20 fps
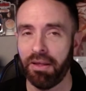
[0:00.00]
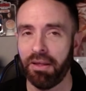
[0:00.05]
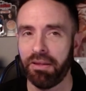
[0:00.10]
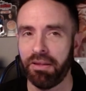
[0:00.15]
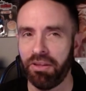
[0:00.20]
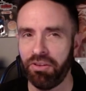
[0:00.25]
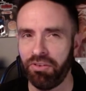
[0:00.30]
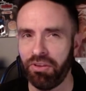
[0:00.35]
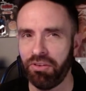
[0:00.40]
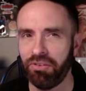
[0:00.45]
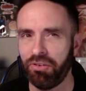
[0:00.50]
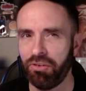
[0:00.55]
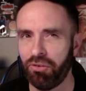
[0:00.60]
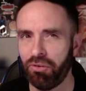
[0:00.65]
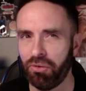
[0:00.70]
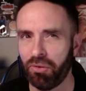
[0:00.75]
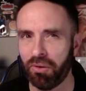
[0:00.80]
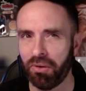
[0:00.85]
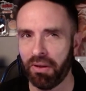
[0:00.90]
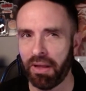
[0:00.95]
This season is
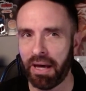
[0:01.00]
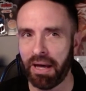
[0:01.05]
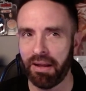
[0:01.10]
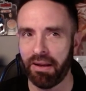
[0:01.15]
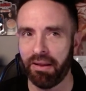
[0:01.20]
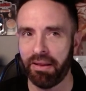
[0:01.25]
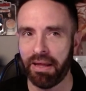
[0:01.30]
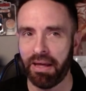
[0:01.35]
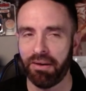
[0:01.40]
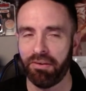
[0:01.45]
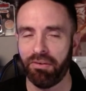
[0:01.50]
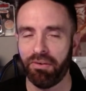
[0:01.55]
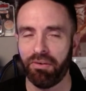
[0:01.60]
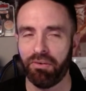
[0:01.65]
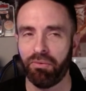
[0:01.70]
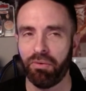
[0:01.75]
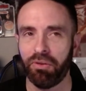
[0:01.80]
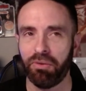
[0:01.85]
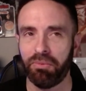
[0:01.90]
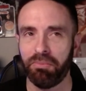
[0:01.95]
doing a lot of that
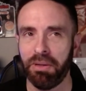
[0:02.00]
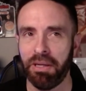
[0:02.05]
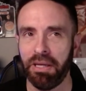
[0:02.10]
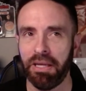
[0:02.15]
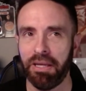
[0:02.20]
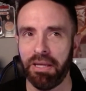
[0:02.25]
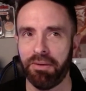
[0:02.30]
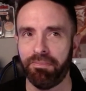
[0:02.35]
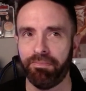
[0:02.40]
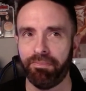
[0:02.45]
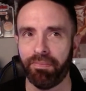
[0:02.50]
with me,